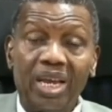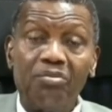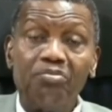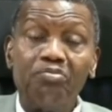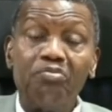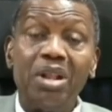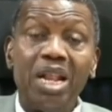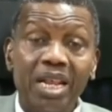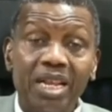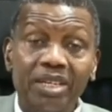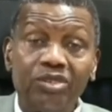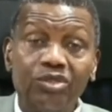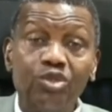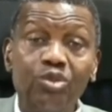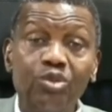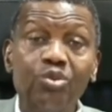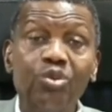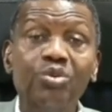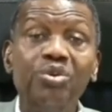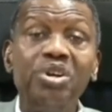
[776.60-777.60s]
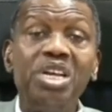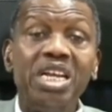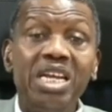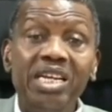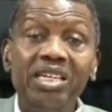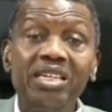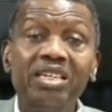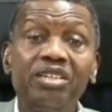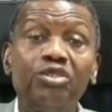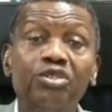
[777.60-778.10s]
And please, you will
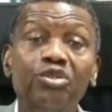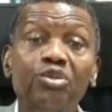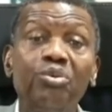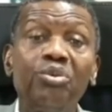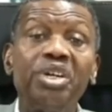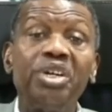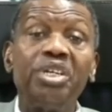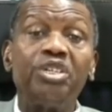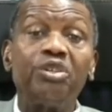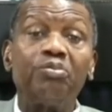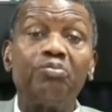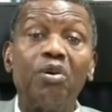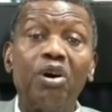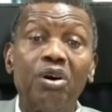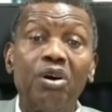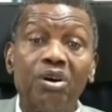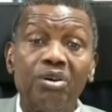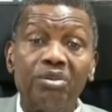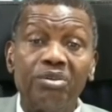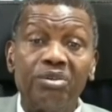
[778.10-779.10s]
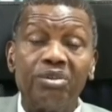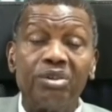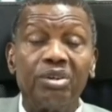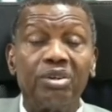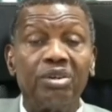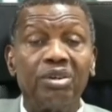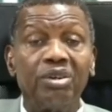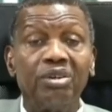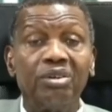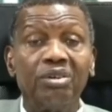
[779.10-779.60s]
need to
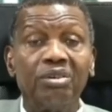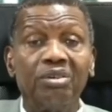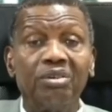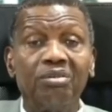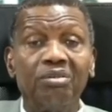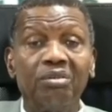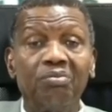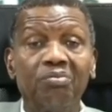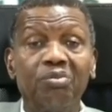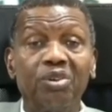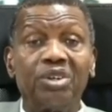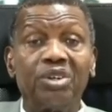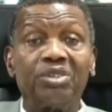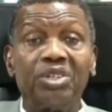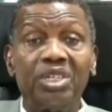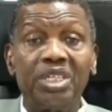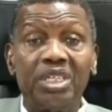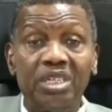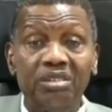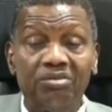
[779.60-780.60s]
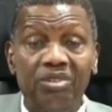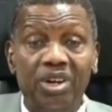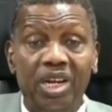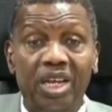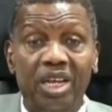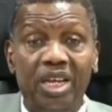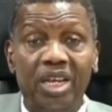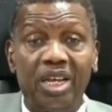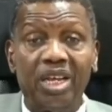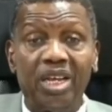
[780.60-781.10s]
respond
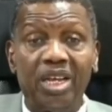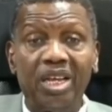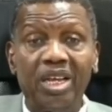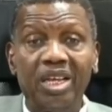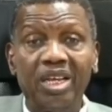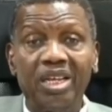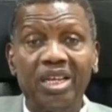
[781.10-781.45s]
positively